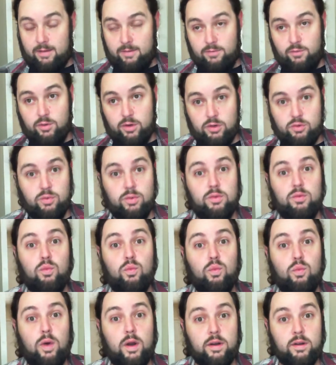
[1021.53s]
the Hive,
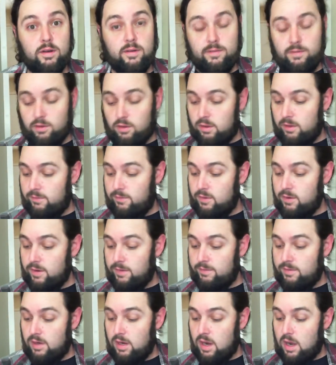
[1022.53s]
which was
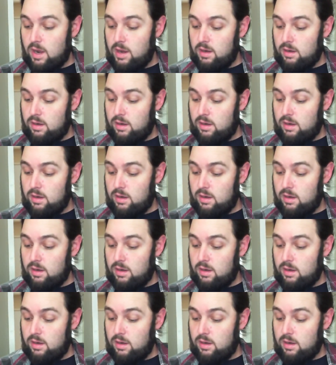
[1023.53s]
wonderful. If you have